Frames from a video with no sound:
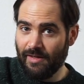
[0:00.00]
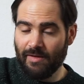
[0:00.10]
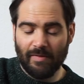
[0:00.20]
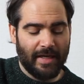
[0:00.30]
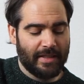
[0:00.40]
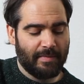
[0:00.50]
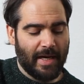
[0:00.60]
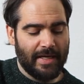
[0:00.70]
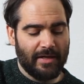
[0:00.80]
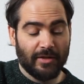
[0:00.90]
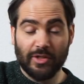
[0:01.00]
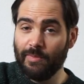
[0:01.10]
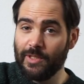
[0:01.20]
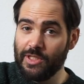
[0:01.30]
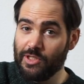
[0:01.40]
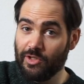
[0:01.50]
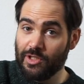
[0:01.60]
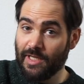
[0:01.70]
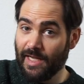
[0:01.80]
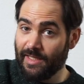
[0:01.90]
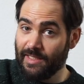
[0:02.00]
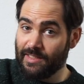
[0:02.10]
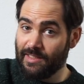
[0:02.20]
All right, to my ear, it's so much easier just to get this